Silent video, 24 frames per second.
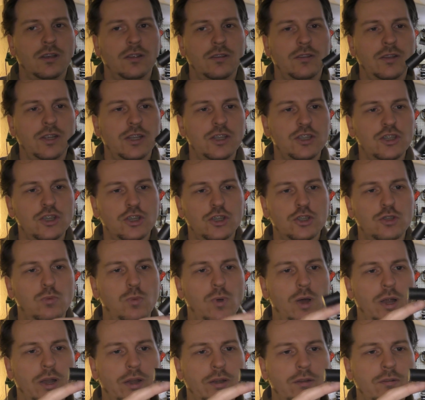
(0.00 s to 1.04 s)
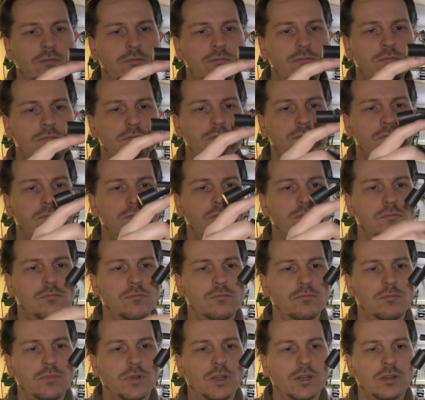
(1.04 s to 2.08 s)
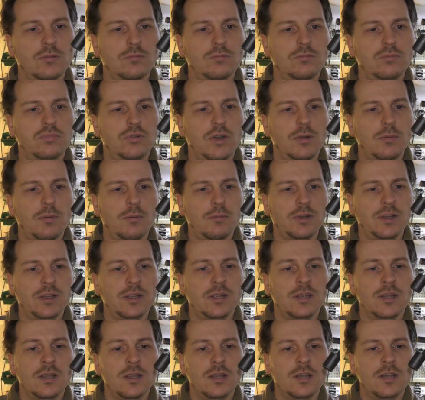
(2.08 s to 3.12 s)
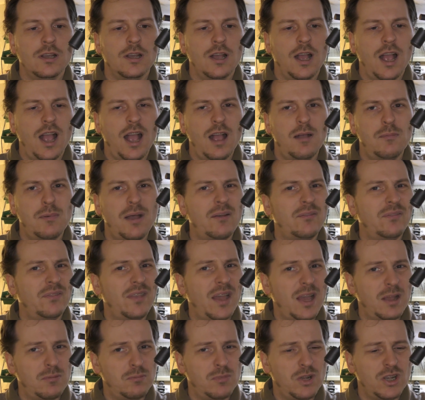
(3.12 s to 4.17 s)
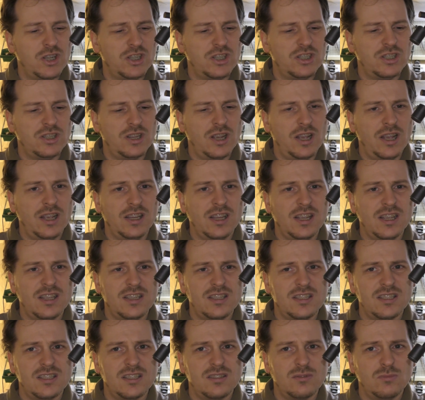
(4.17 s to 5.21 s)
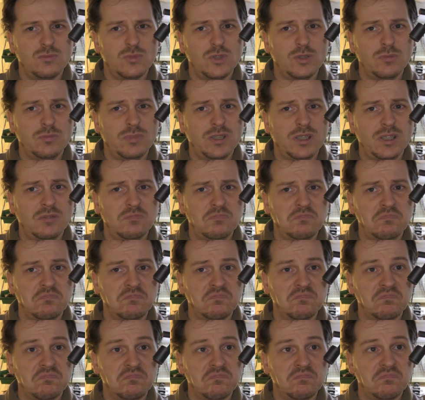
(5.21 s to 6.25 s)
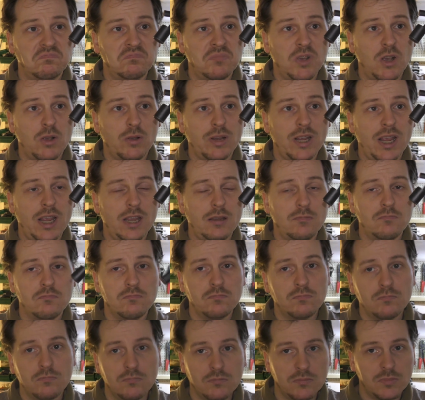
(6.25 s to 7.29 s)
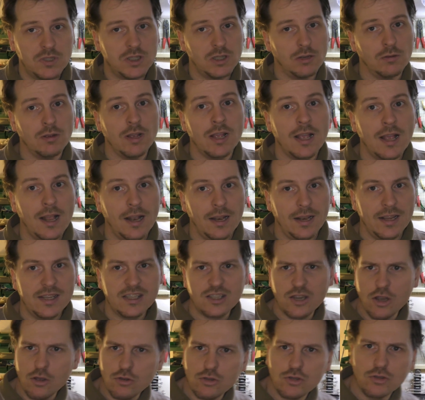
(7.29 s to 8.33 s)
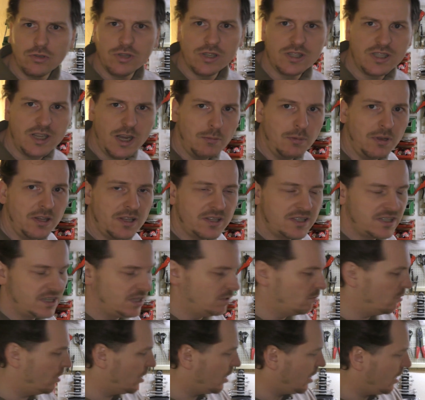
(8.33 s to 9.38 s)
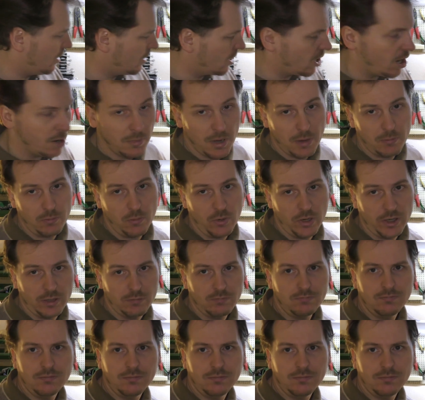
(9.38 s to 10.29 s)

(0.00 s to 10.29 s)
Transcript: than just one, but probably about that much, I guess, would be okay. So let's go to the table and see what I come up with.